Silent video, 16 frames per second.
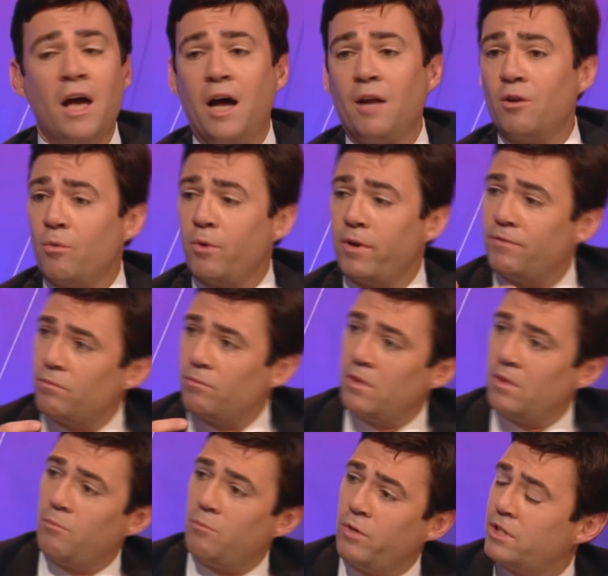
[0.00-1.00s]
I mean, we
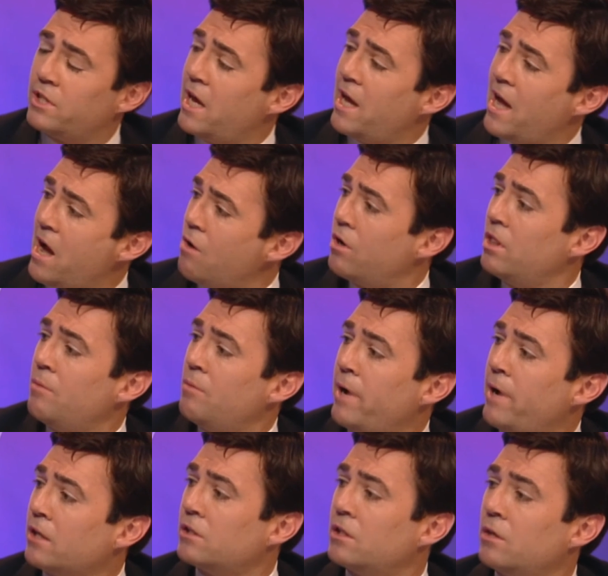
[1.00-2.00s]
say, how can the
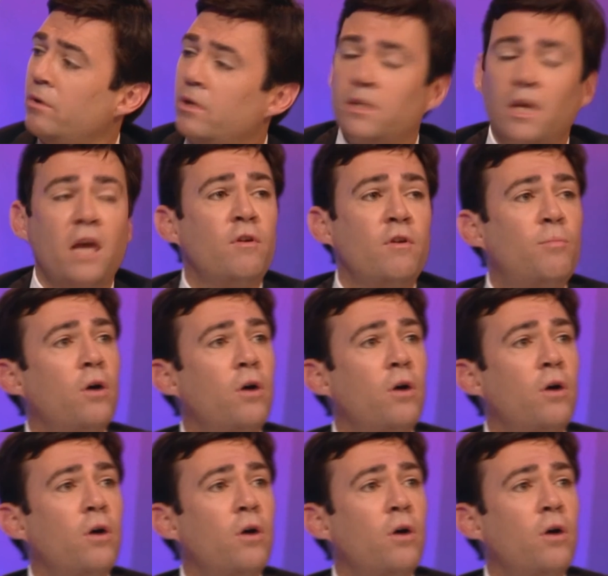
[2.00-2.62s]
banks do it? David